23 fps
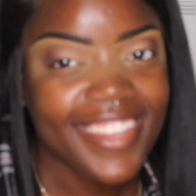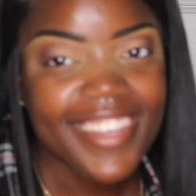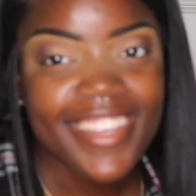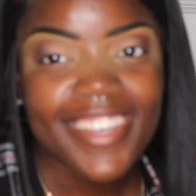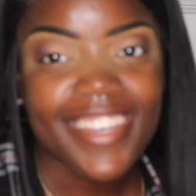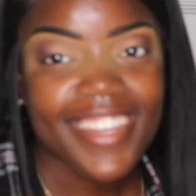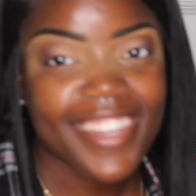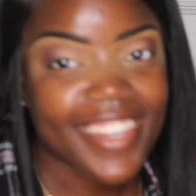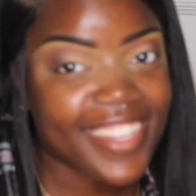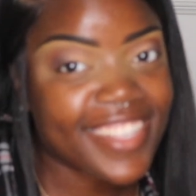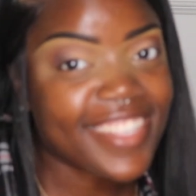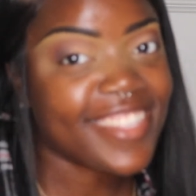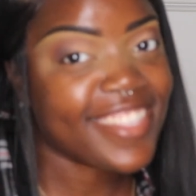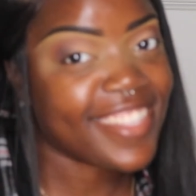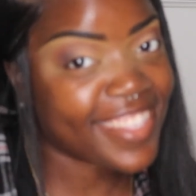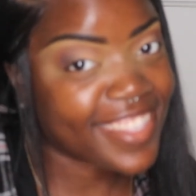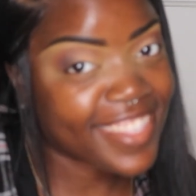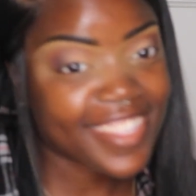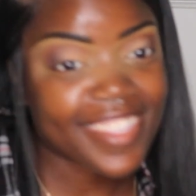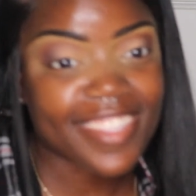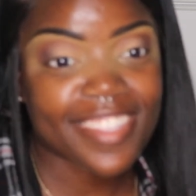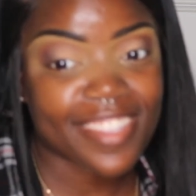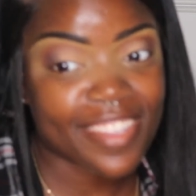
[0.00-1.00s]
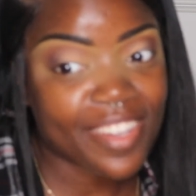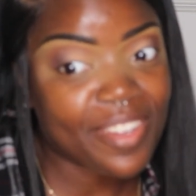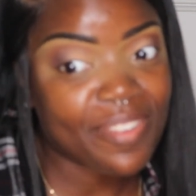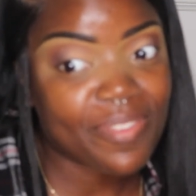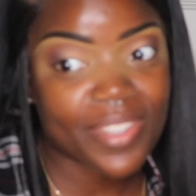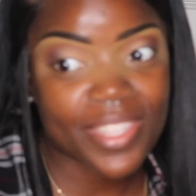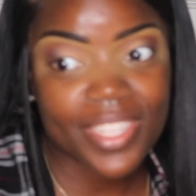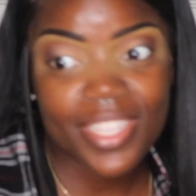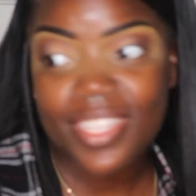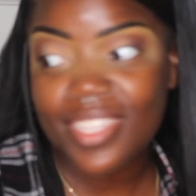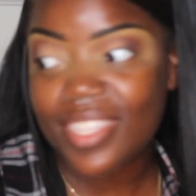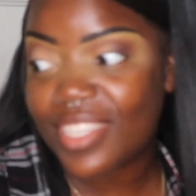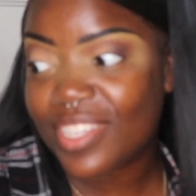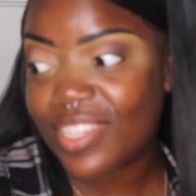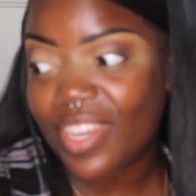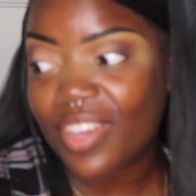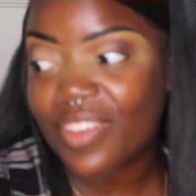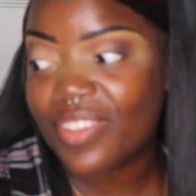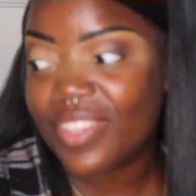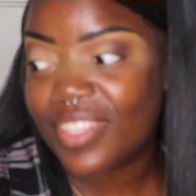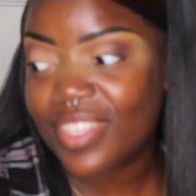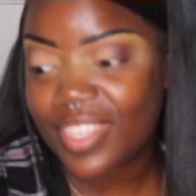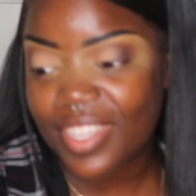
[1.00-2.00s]
Because there are receipts that
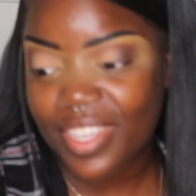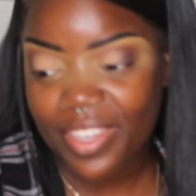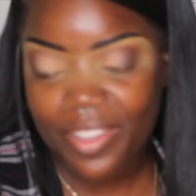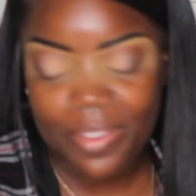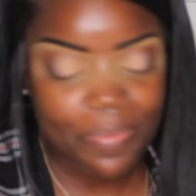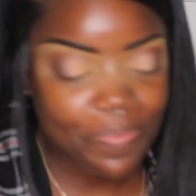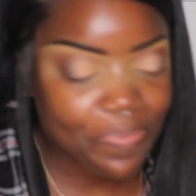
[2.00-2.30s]
y'all need to hear.